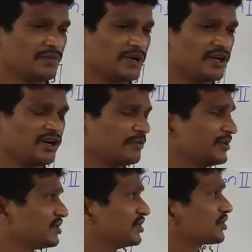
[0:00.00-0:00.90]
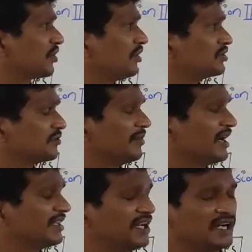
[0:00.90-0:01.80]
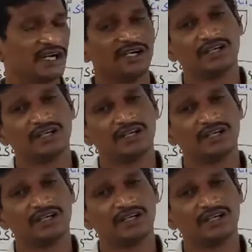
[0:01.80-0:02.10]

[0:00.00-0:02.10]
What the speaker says: Bud dormancy is caused by the